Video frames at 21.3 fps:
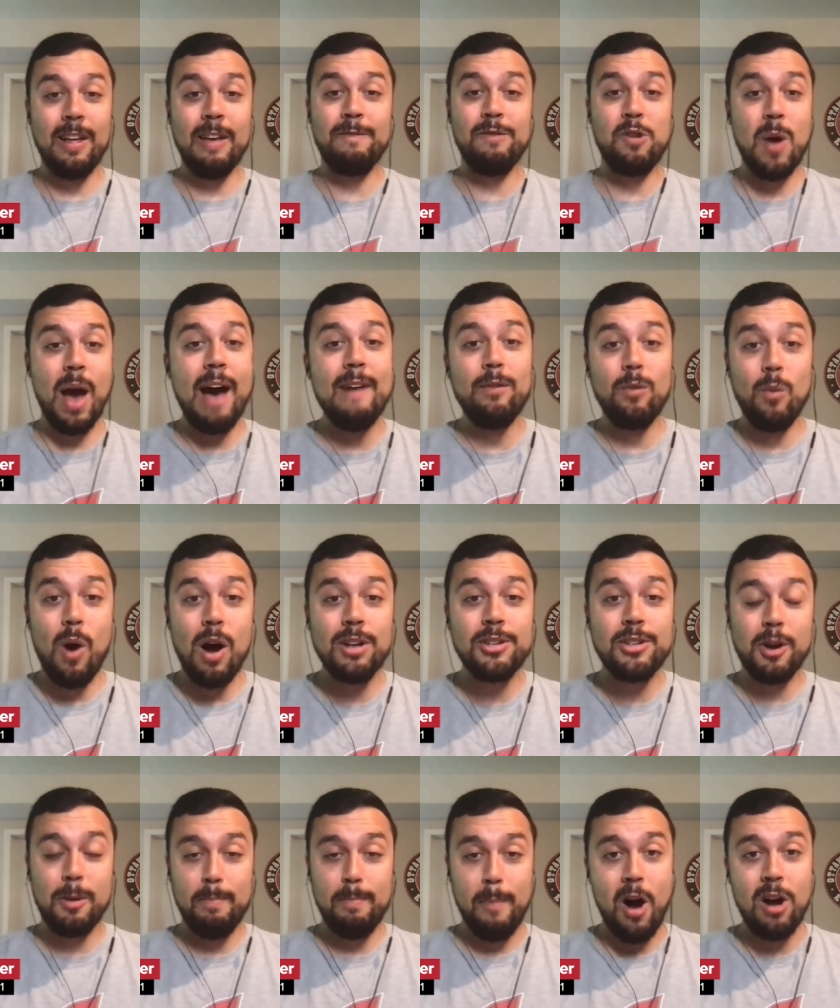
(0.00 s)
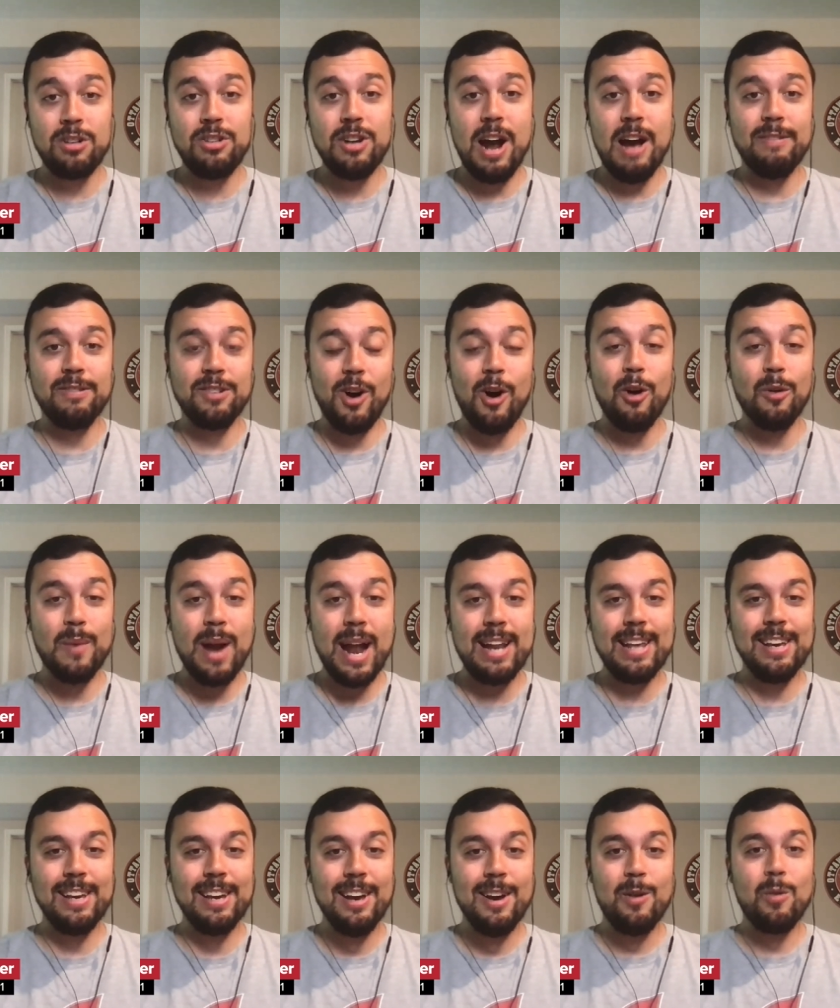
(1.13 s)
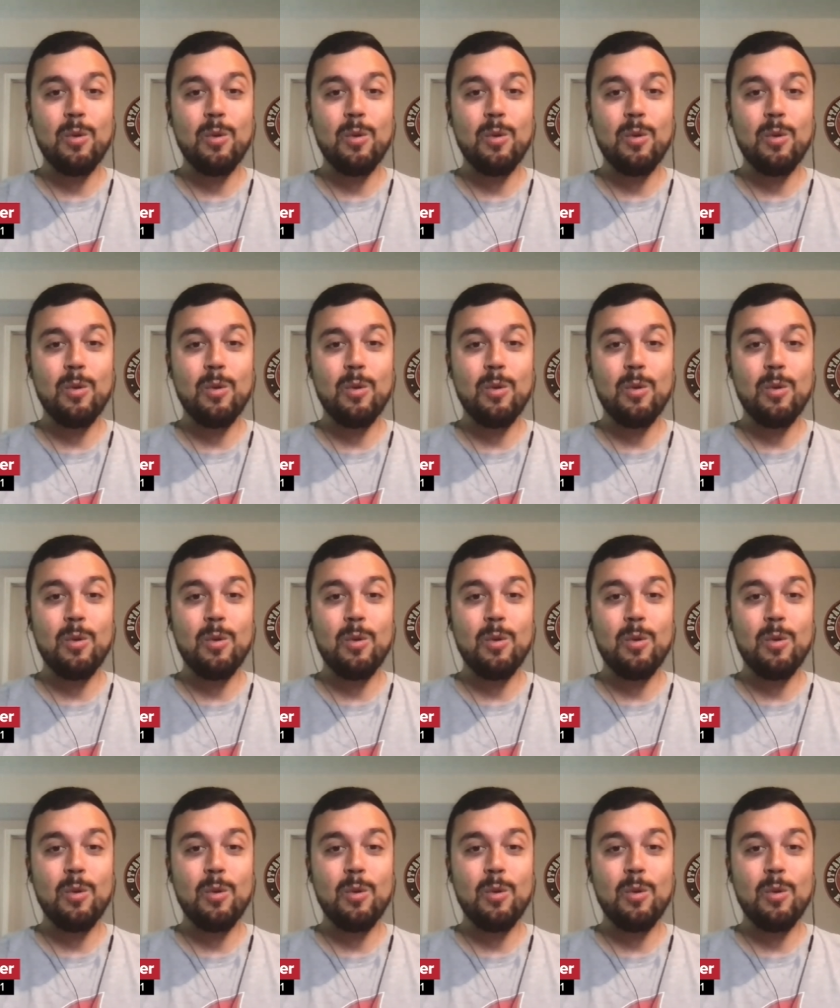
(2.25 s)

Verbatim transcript: if you haven't watched our mock draft already,